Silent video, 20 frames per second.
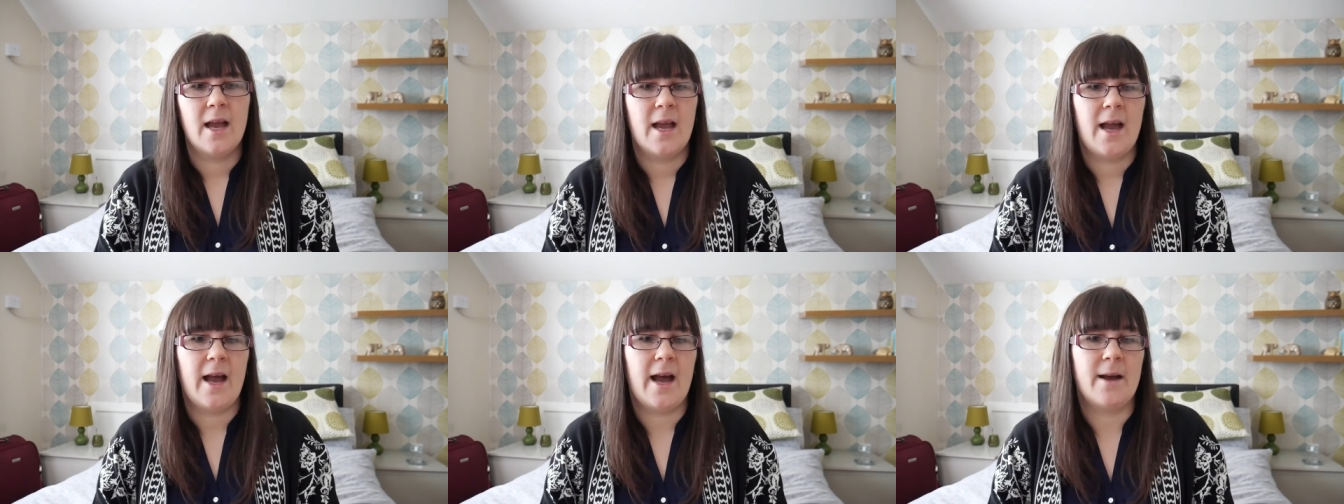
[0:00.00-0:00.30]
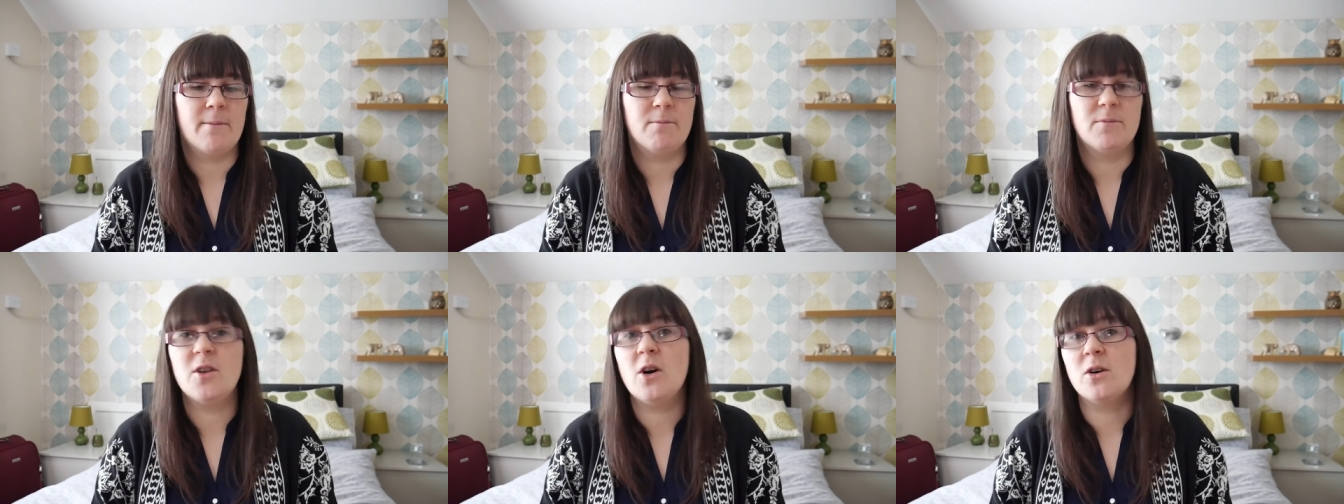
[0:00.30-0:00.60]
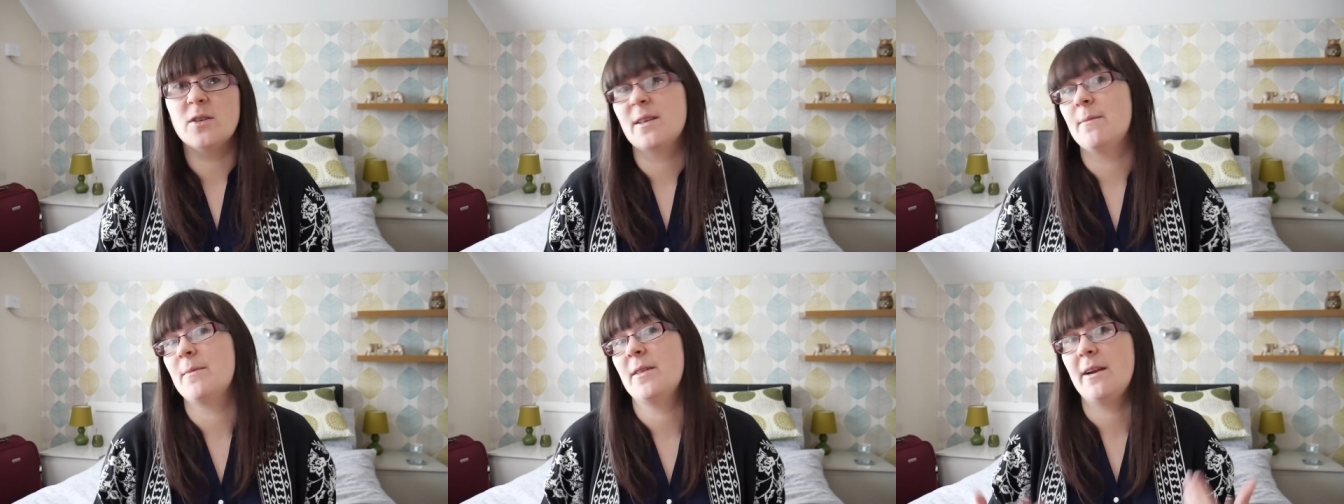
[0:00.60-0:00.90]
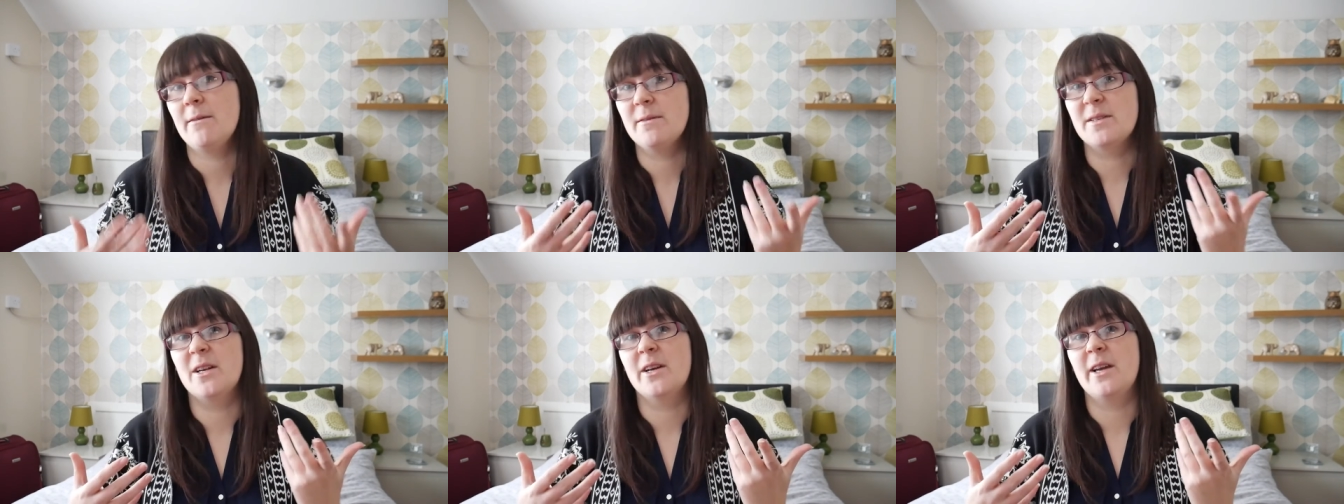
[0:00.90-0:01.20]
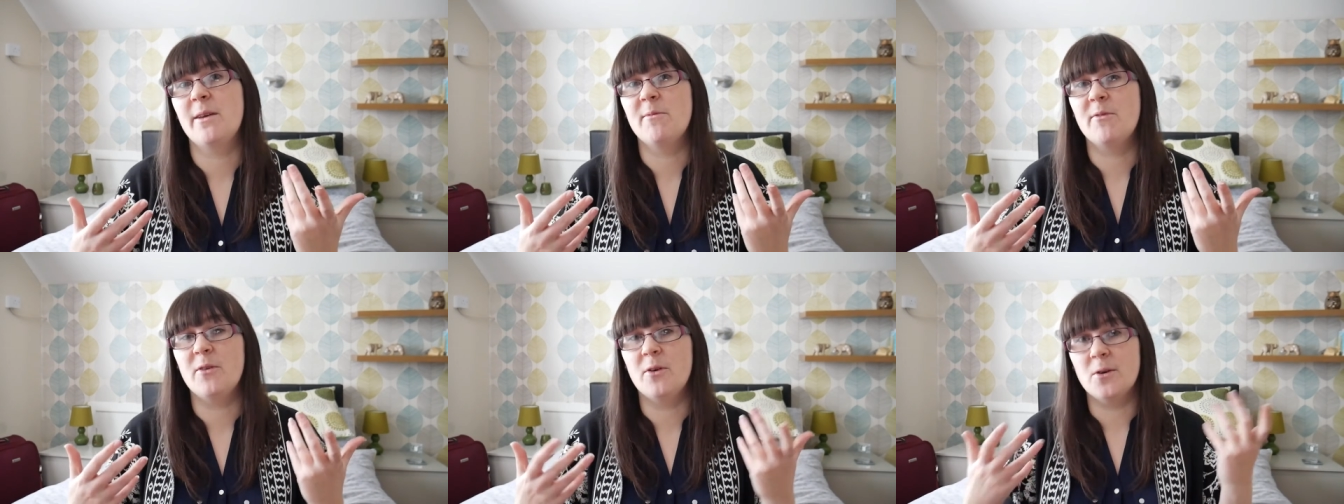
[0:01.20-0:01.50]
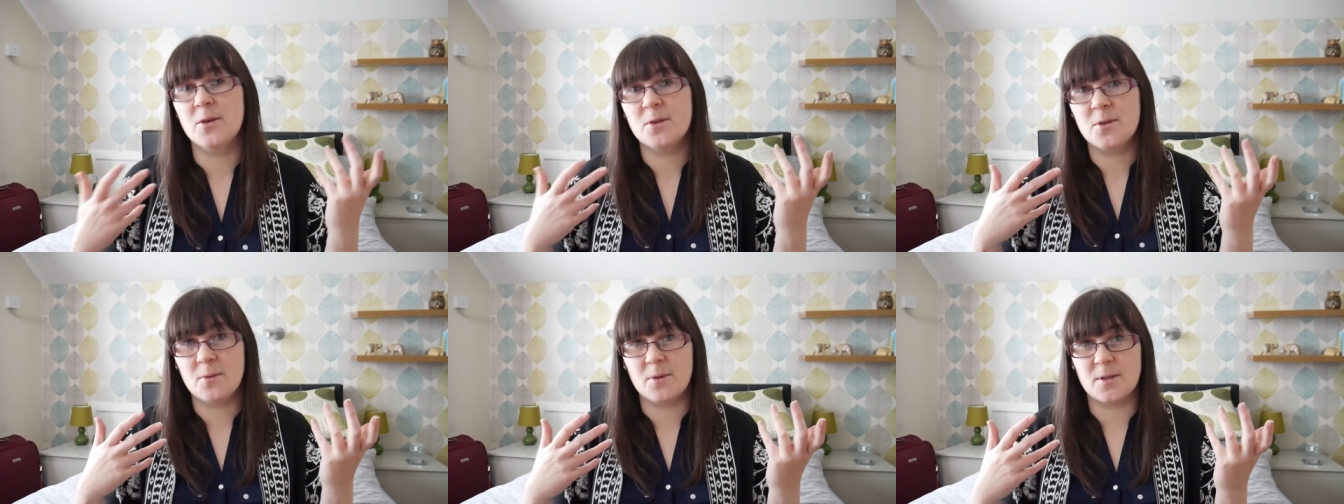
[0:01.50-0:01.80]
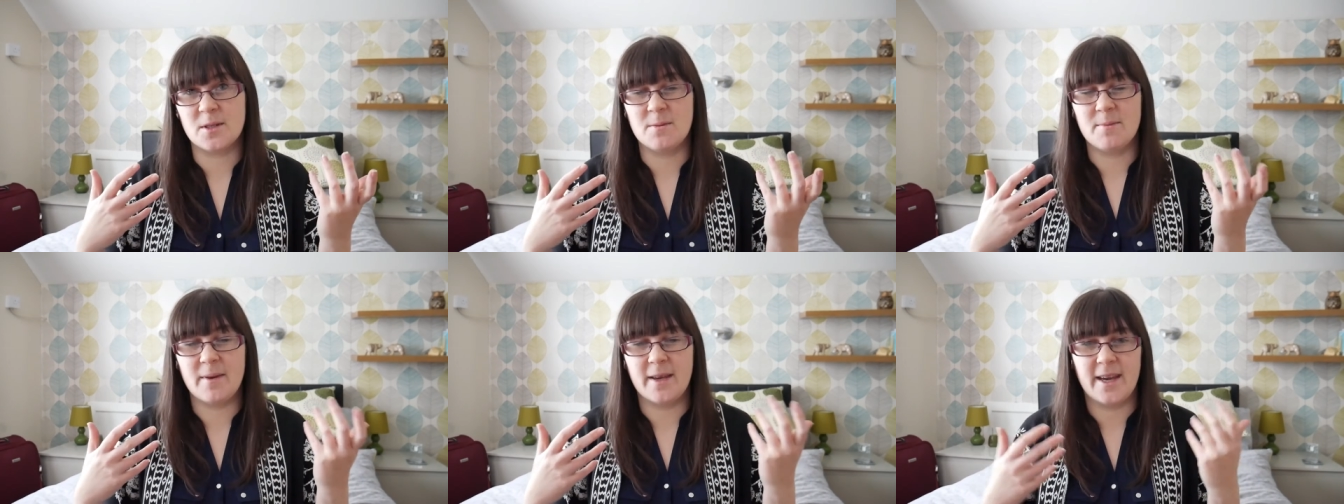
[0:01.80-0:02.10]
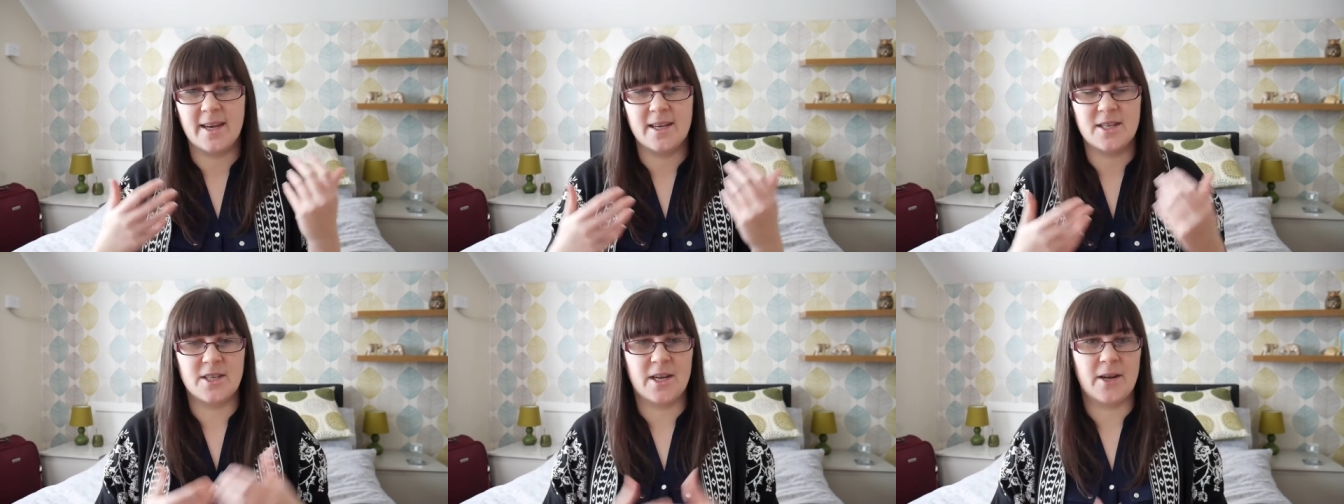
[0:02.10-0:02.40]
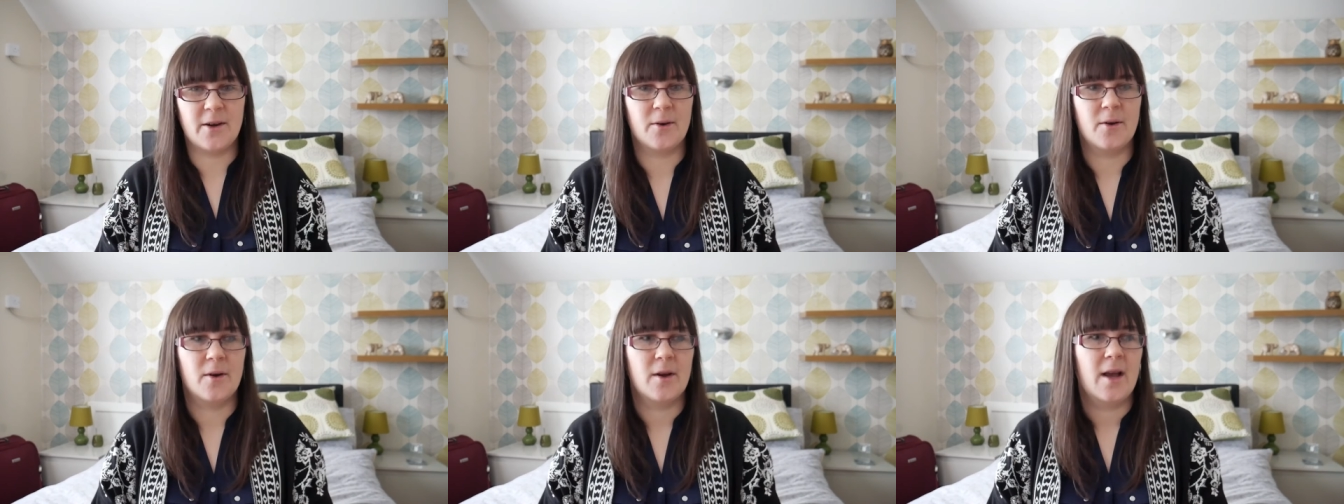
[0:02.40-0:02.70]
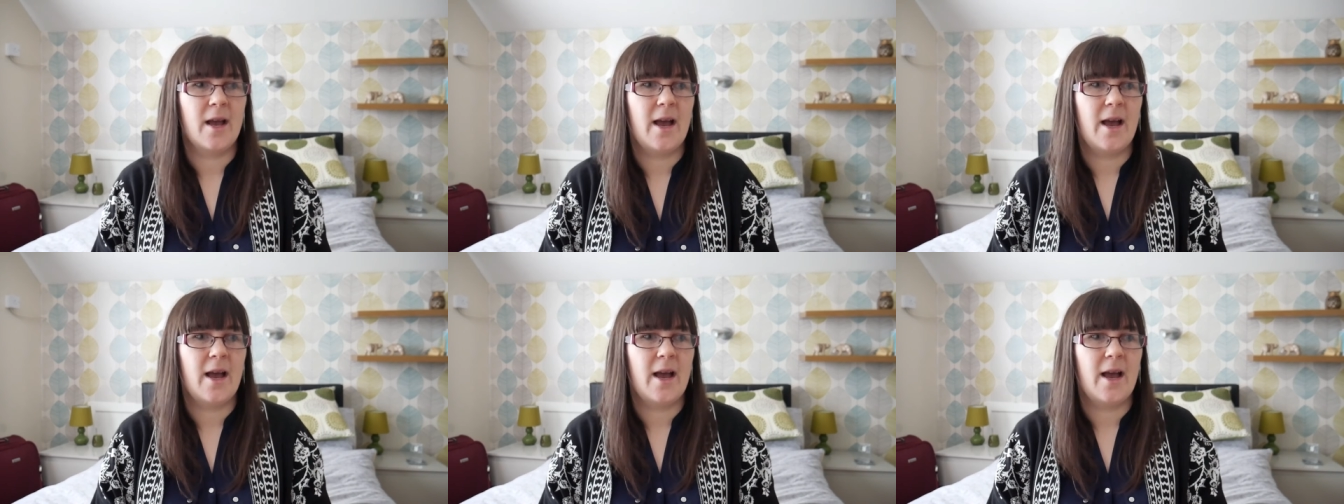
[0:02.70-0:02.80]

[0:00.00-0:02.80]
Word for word: Um, not something I was looking for, so it wasn't a big issue.